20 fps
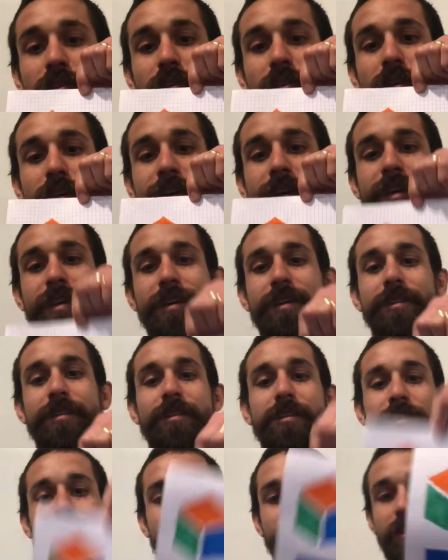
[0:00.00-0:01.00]
do it.
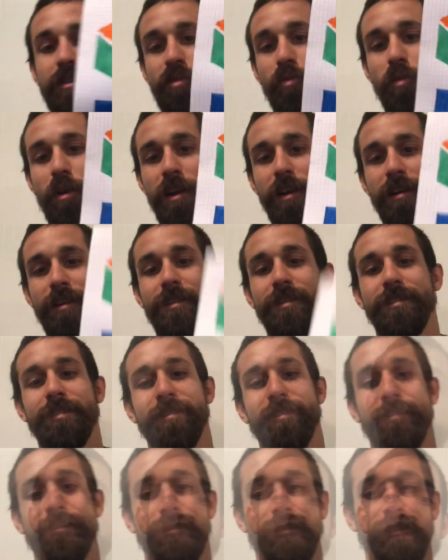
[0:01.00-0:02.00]
Get to work.
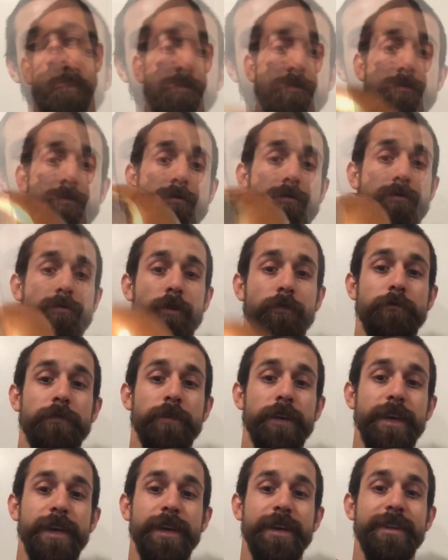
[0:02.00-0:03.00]
Don't
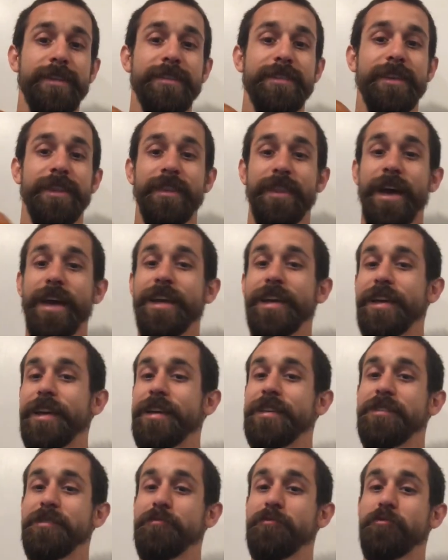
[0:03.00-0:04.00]
forget to like
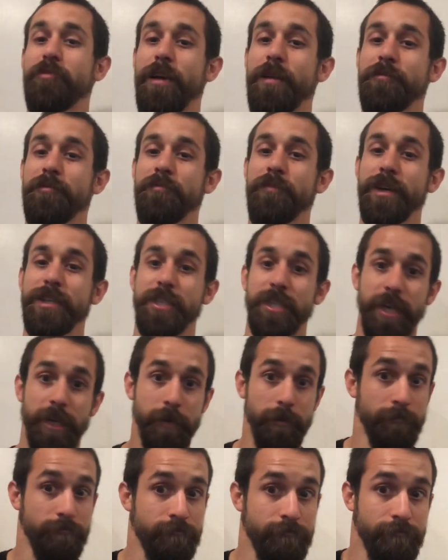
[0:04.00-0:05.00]
and subscribe to my channel.